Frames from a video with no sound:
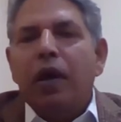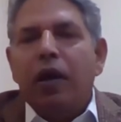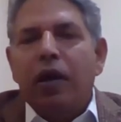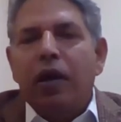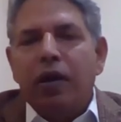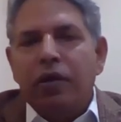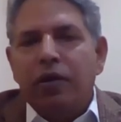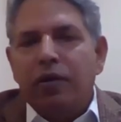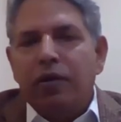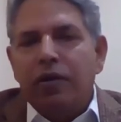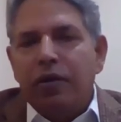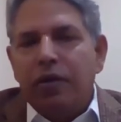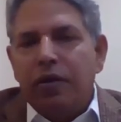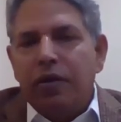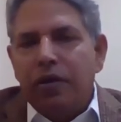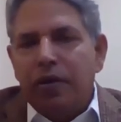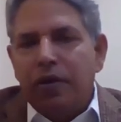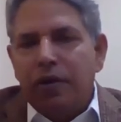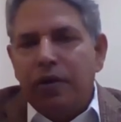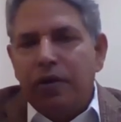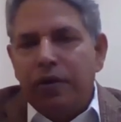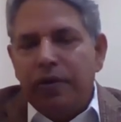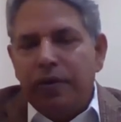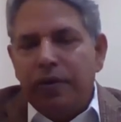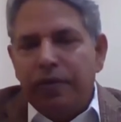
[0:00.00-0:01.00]
And
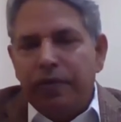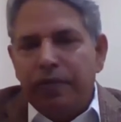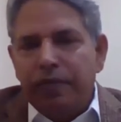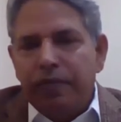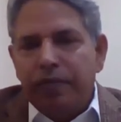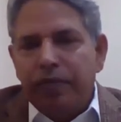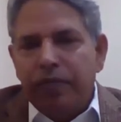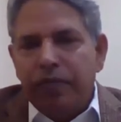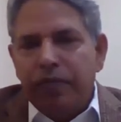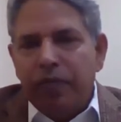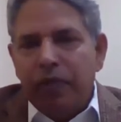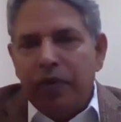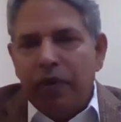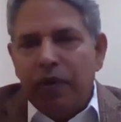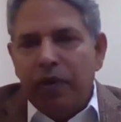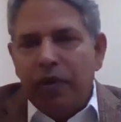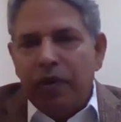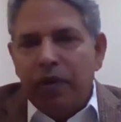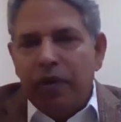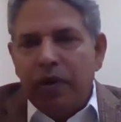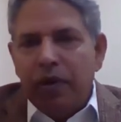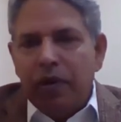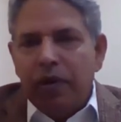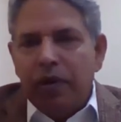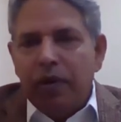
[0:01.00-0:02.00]
uh,
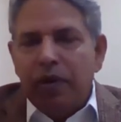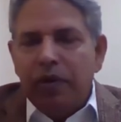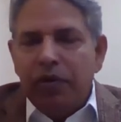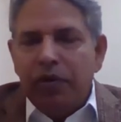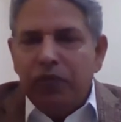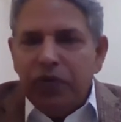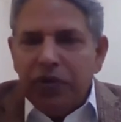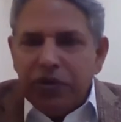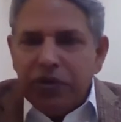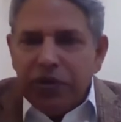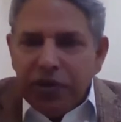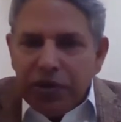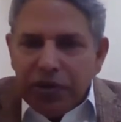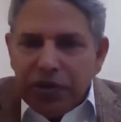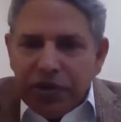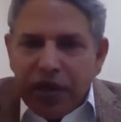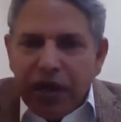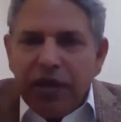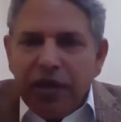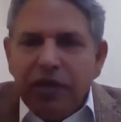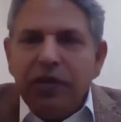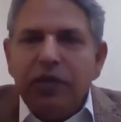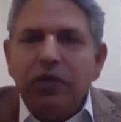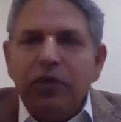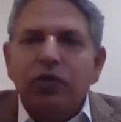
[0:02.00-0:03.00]
it was
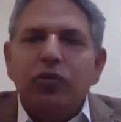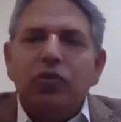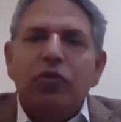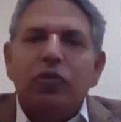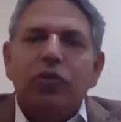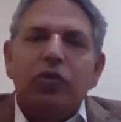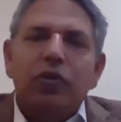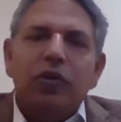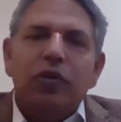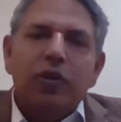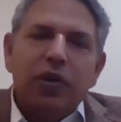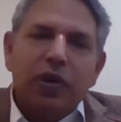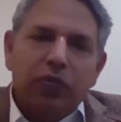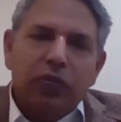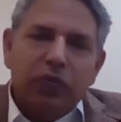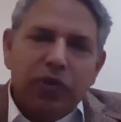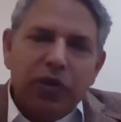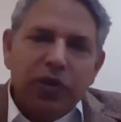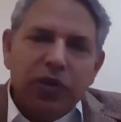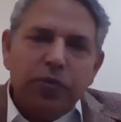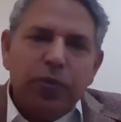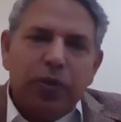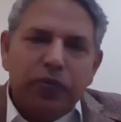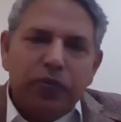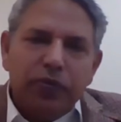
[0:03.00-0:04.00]
decided to
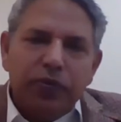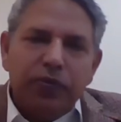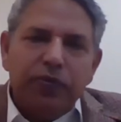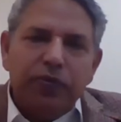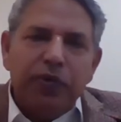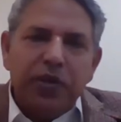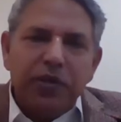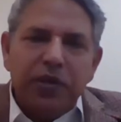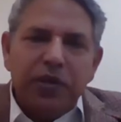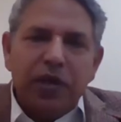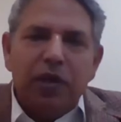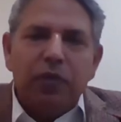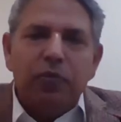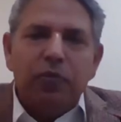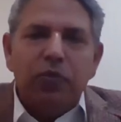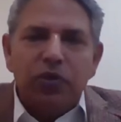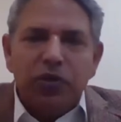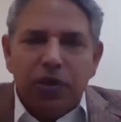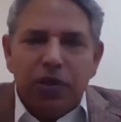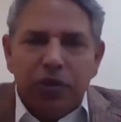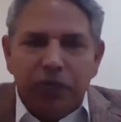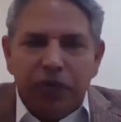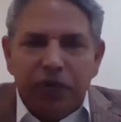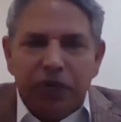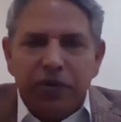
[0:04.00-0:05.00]
request Professor Faizan
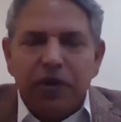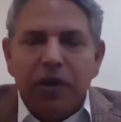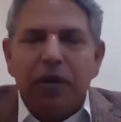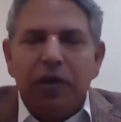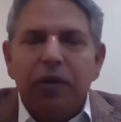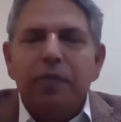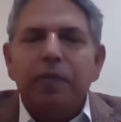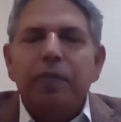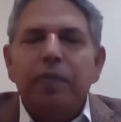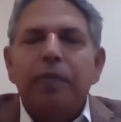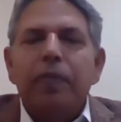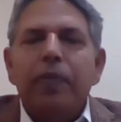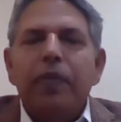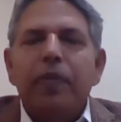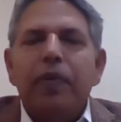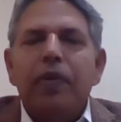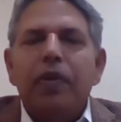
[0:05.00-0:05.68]
Mustafa Saab